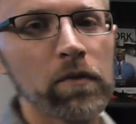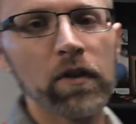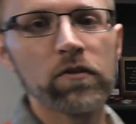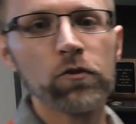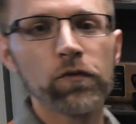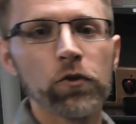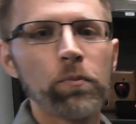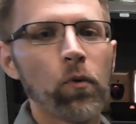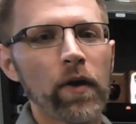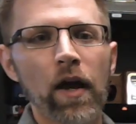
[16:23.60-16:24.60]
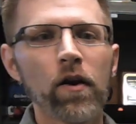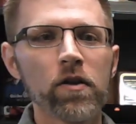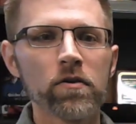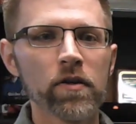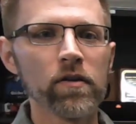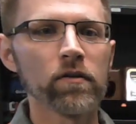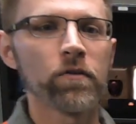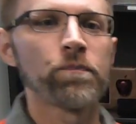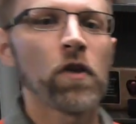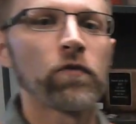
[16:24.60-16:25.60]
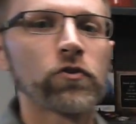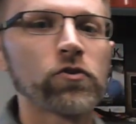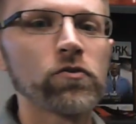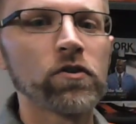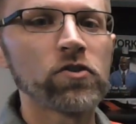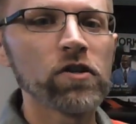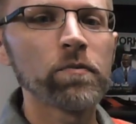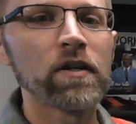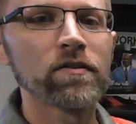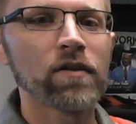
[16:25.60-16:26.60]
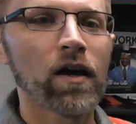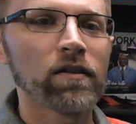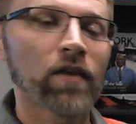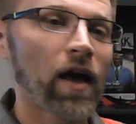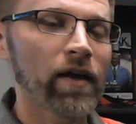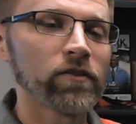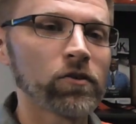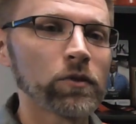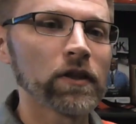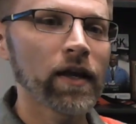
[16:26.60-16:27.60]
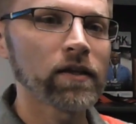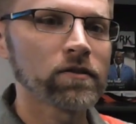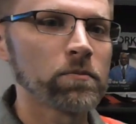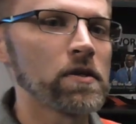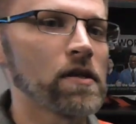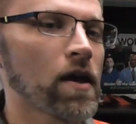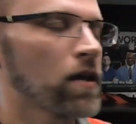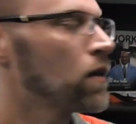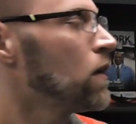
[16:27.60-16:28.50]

that's useful to point out here is if your student achievement is not as high as you would like it to be yet,